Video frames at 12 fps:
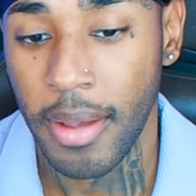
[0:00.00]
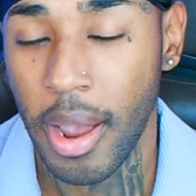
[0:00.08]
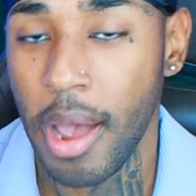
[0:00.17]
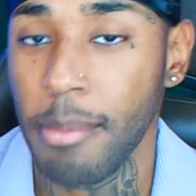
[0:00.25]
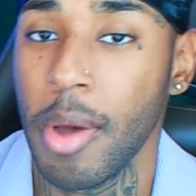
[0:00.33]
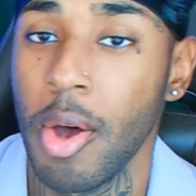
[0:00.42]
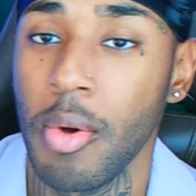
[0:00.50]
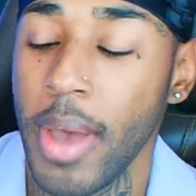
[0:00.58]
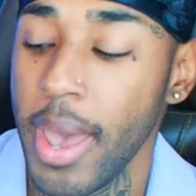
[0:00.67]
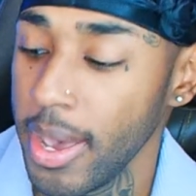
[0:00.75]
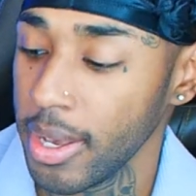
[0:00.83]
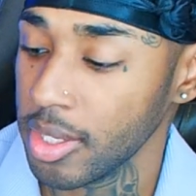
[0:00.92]
I'm on
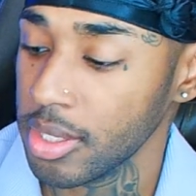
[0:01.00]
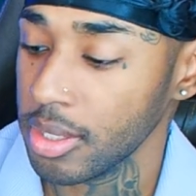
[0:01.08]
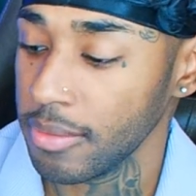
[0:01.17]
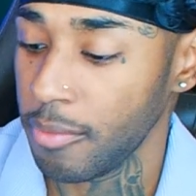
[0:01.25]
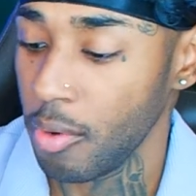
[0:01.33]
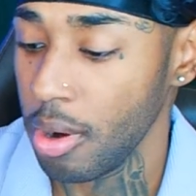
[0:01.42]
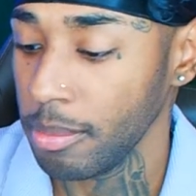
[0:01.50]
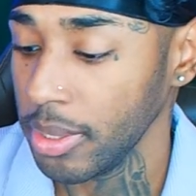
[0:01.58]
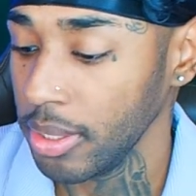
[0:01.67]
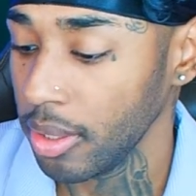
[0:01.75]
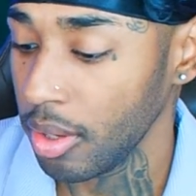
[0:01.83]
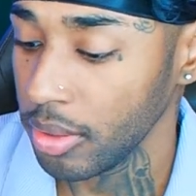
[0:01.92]
X,
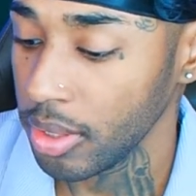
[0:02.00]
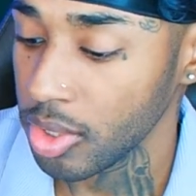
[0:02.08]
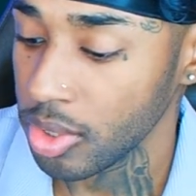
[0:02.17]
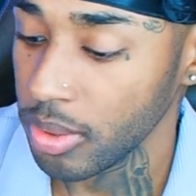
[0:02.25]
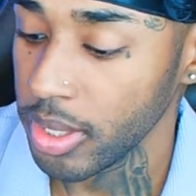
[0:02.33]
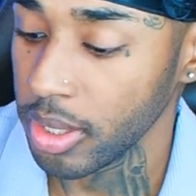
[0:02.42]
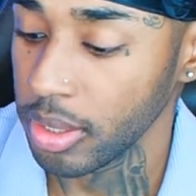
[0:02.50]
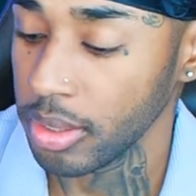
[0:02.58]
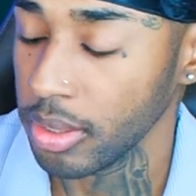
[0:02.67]
formerly known as Twitter,